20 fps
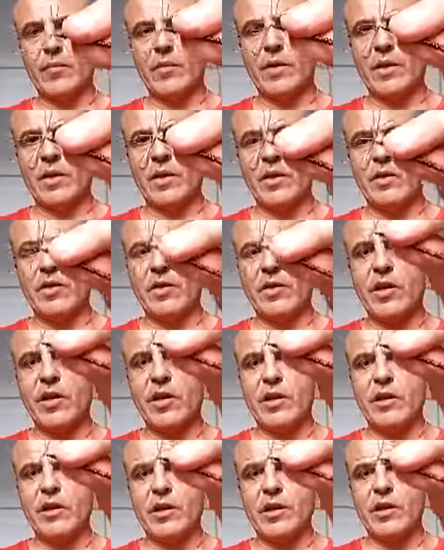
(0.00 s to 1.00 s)
you
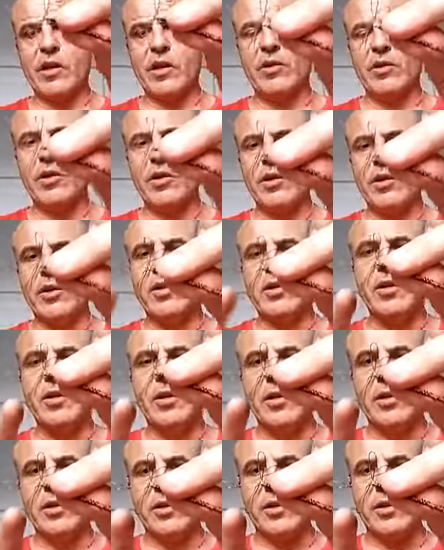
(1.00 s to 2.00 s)
hear? Do
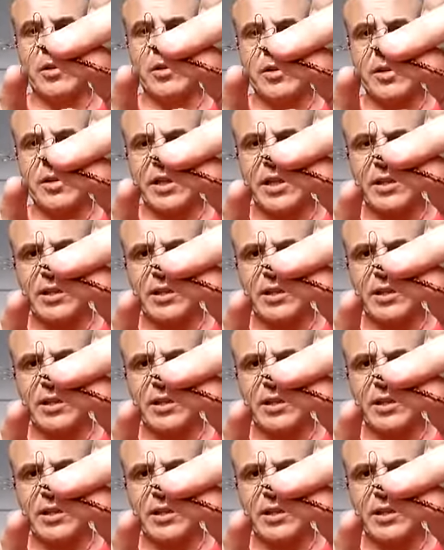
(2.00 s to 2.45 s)
you see it?